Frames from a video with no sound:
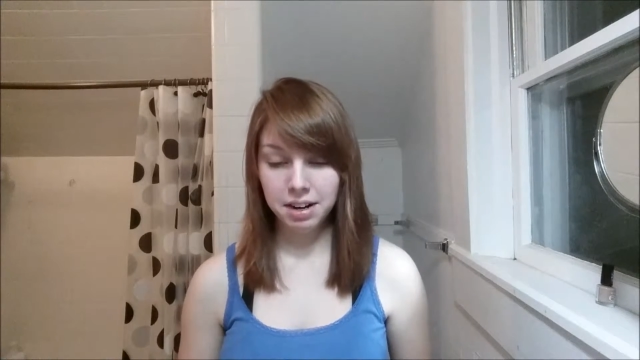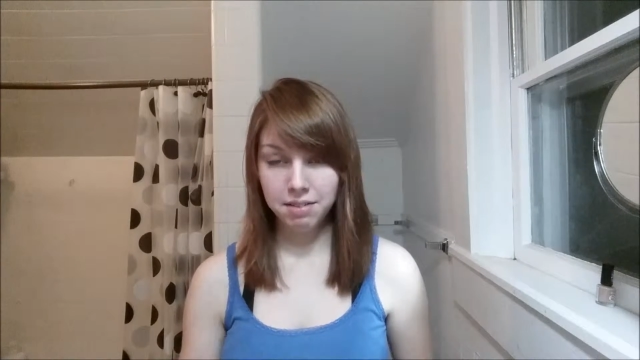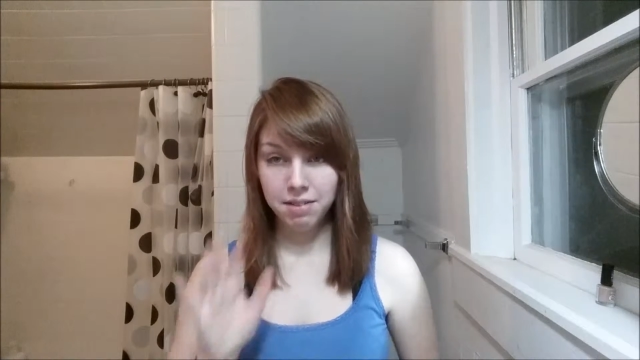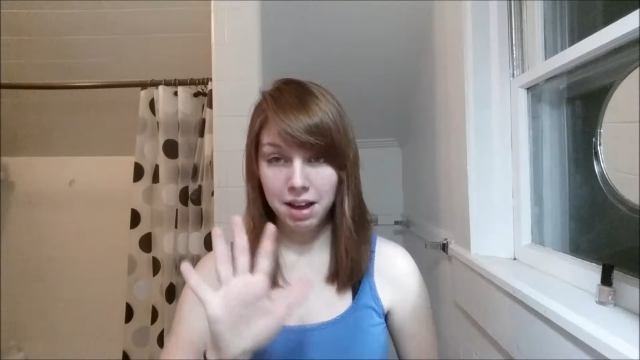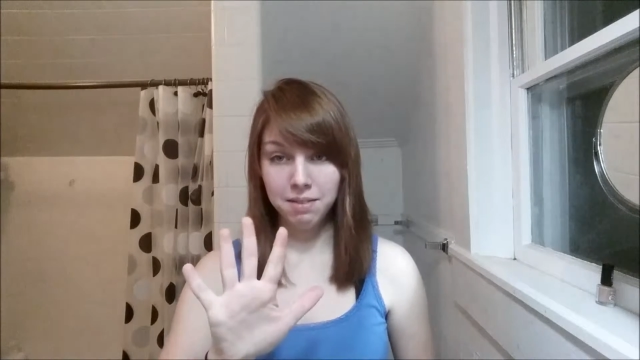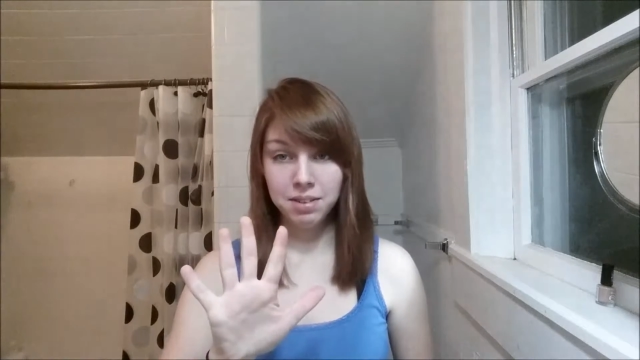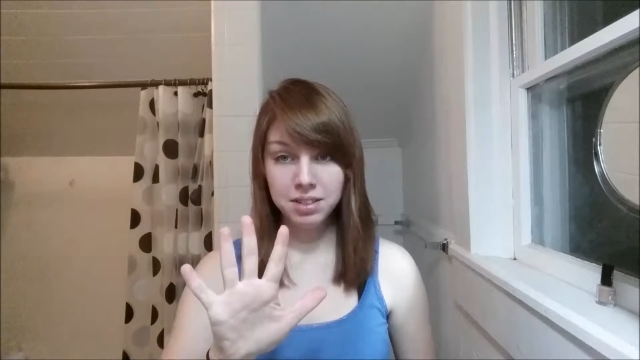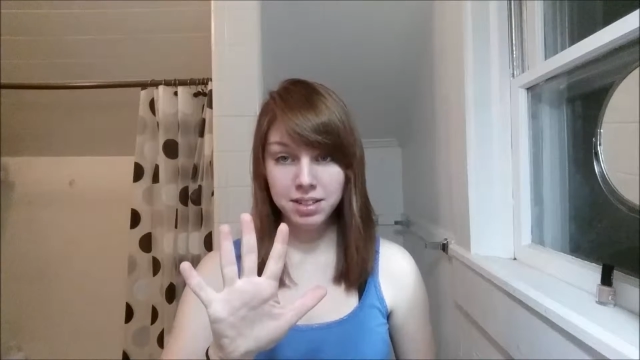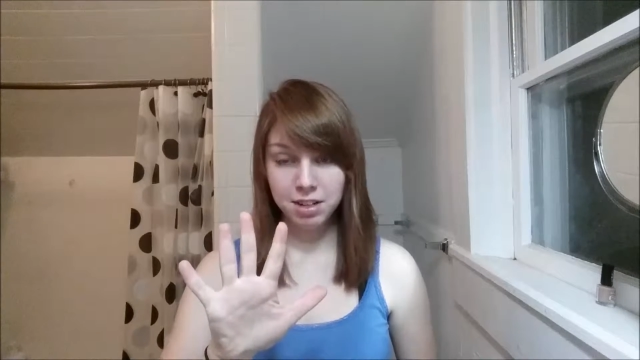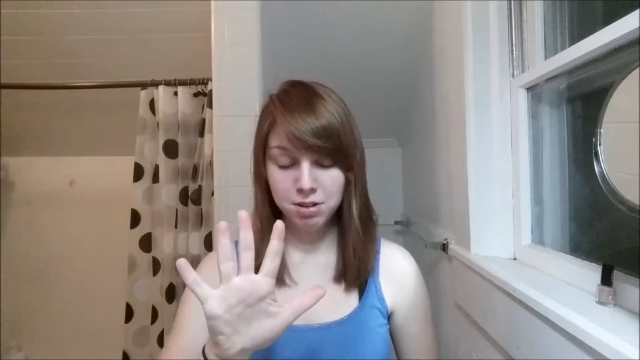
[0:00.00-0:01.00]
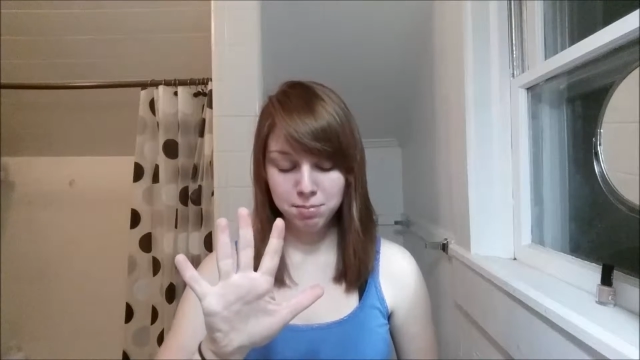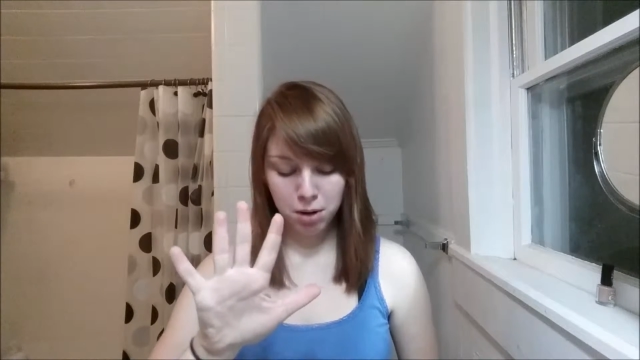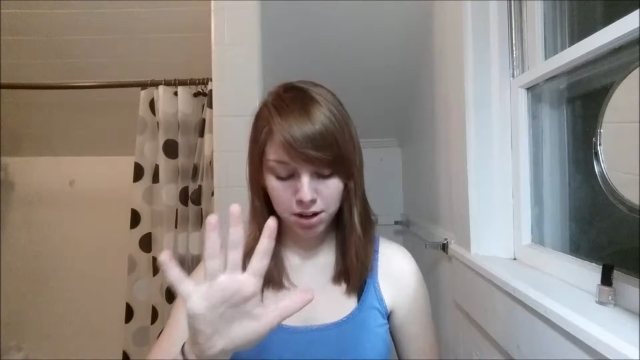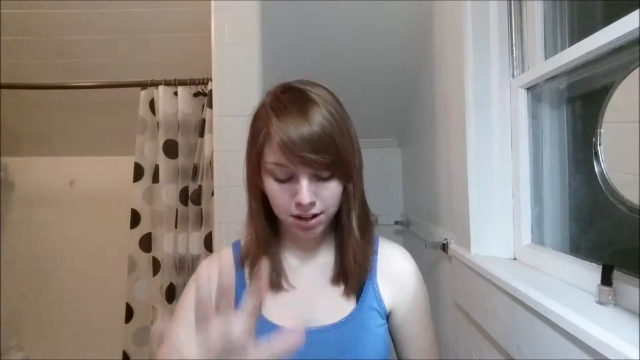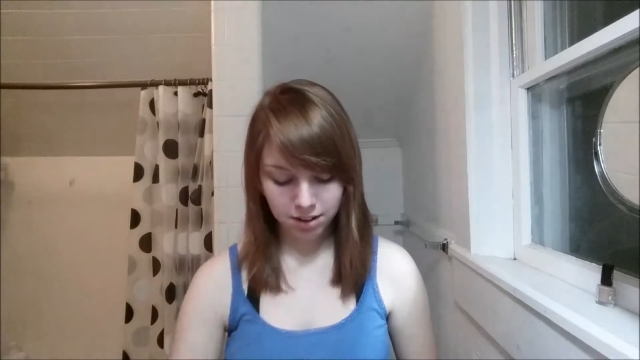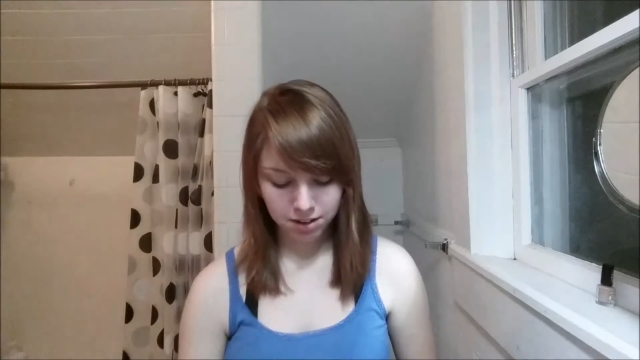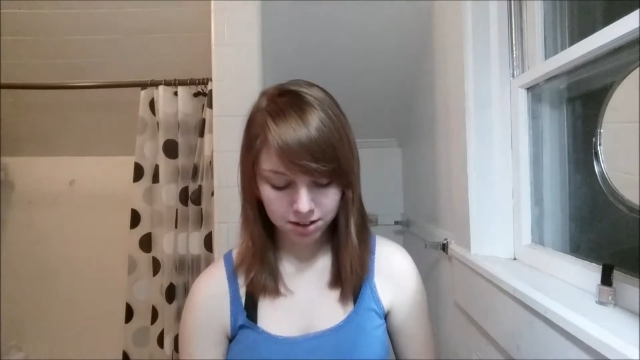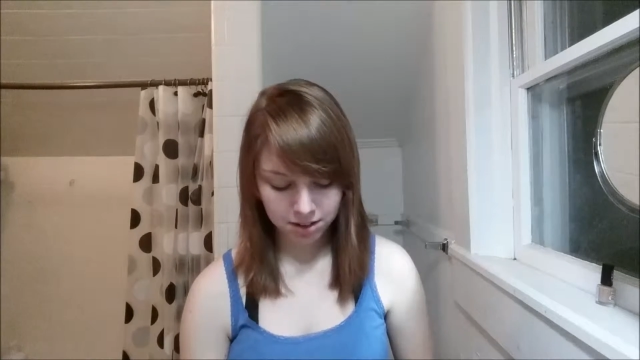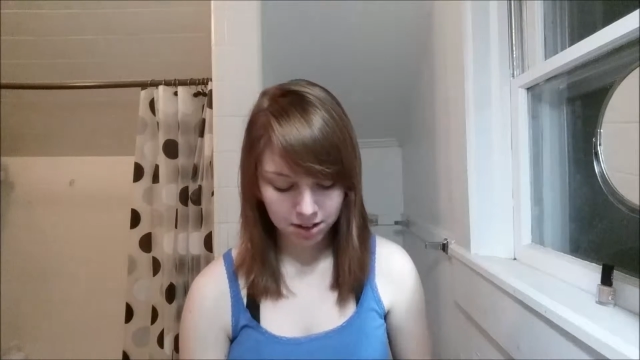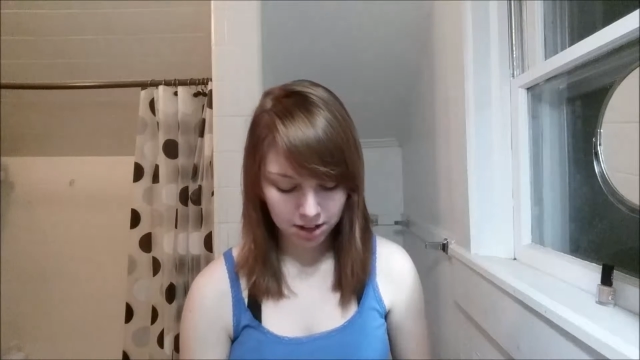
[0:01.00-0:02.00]
in a 5-section parting.
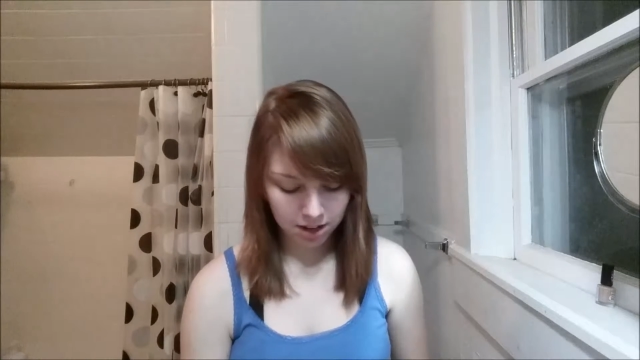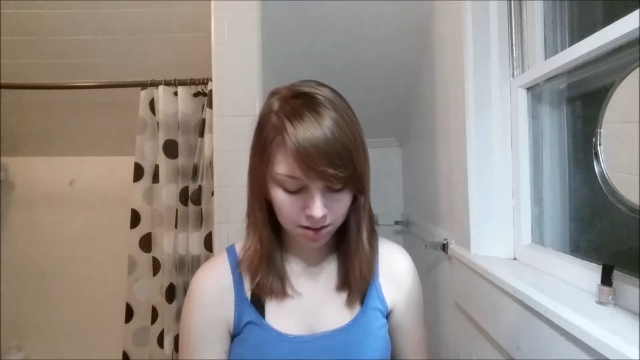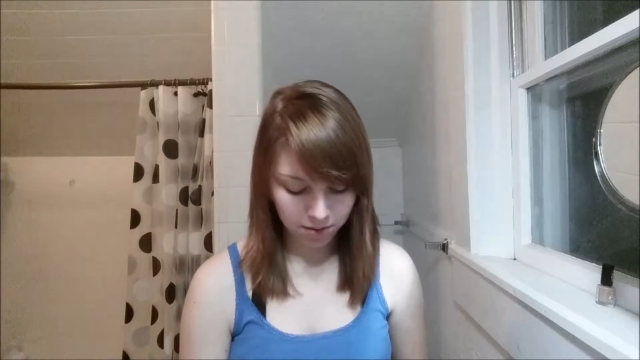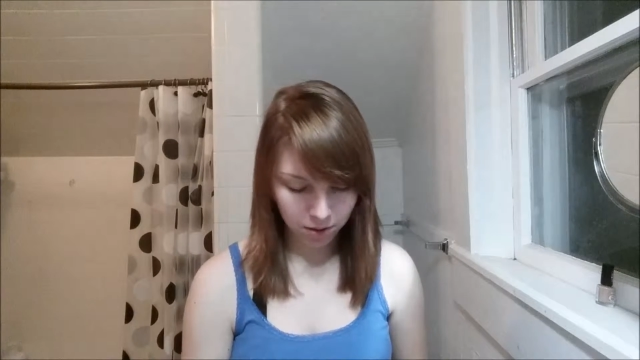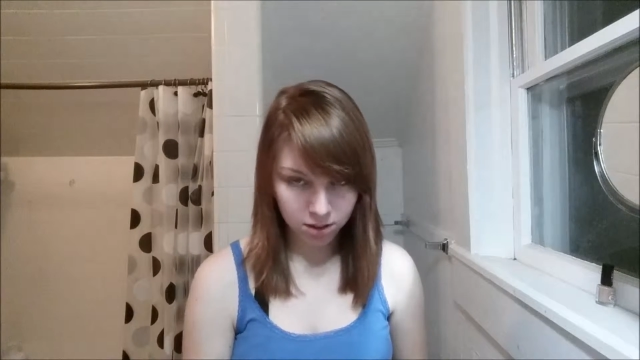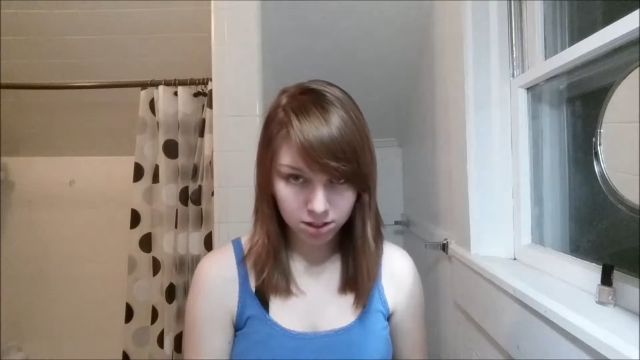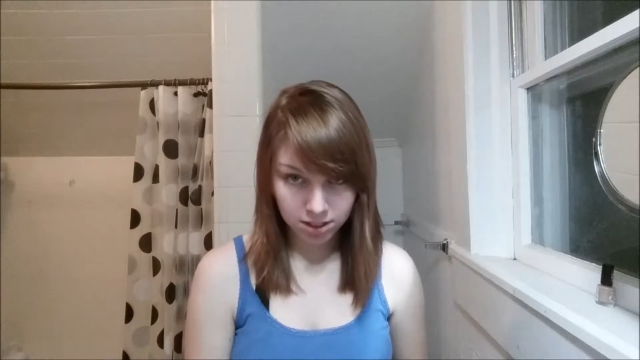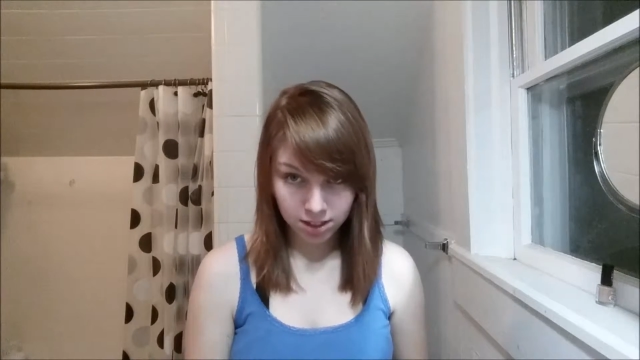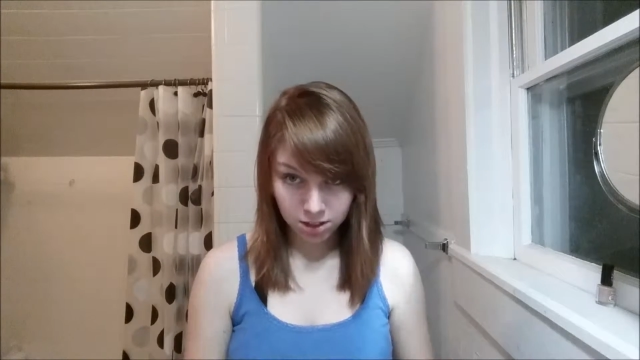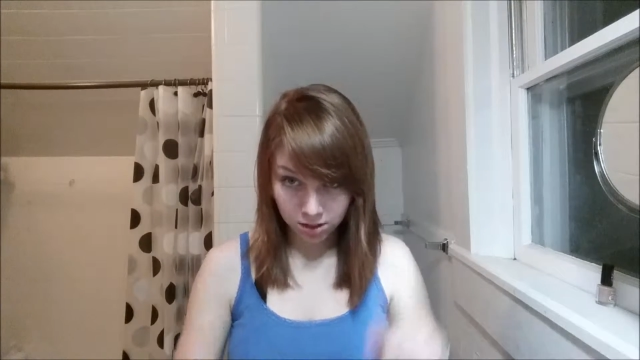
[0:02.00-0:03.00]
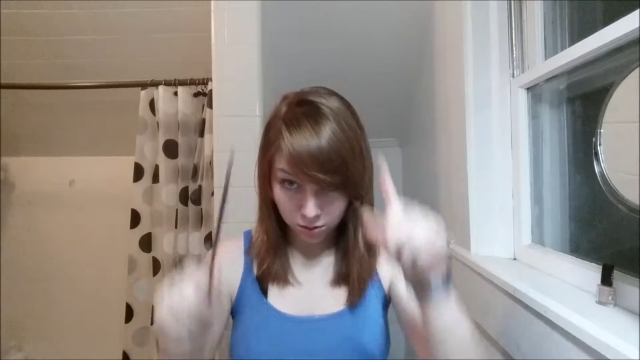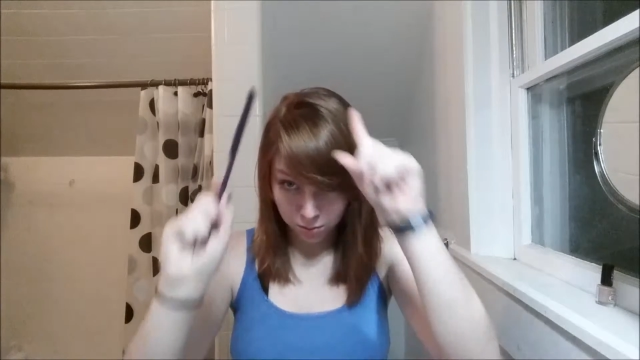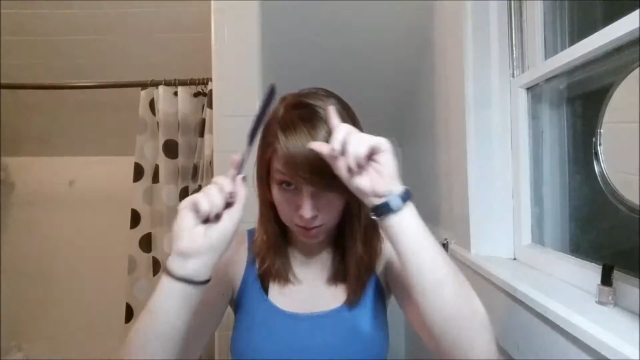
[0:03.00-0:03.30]
First section